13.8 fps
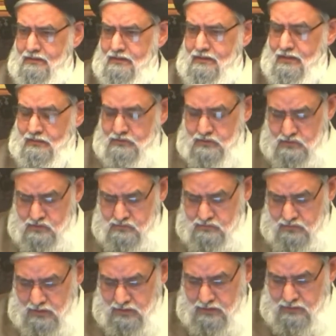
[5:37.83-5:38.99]
And this is
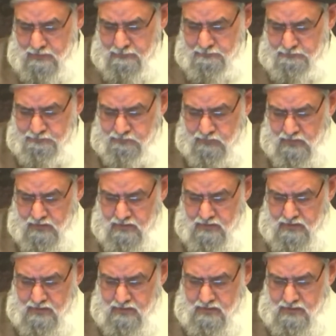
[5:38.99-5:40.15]
um,
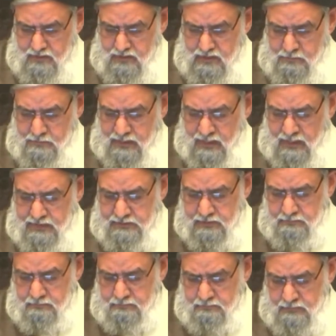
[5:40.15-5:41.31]
Ibn
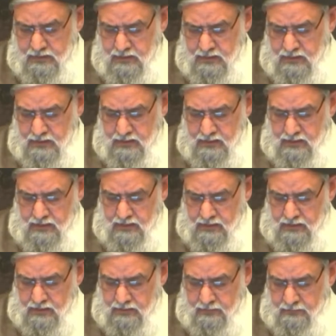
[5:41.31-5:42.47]
Asim,
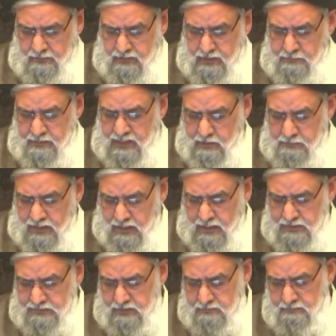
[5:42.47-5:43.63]
Ibn Abi
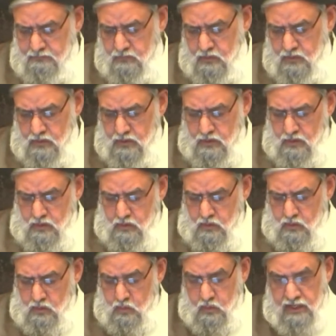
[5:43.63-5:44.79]
Asim,
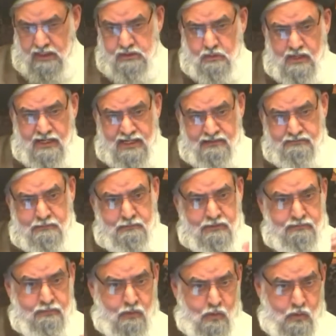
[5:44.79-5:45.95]
who actually lived
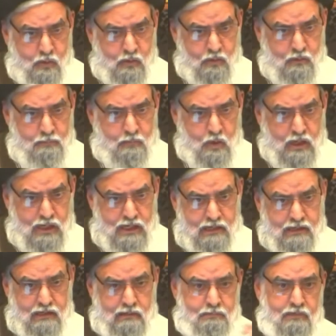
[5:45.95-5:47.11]
before
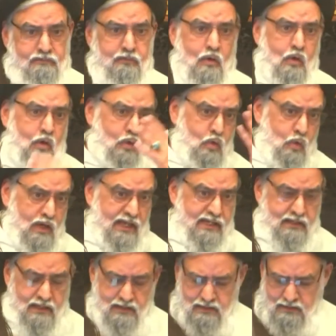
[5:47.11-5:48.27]
Bukhari, before
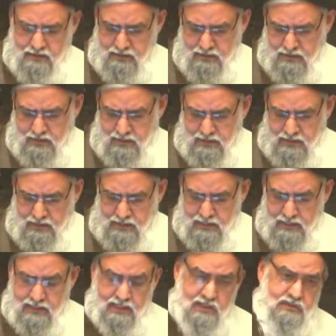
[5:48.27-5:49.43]
Kulaini,
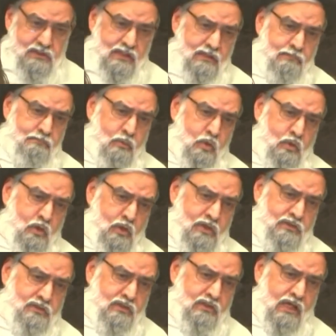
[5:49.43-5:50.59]
and he has a book known
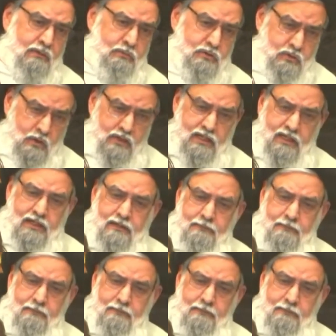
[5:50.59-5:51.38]
as Kitab al-Sunnah.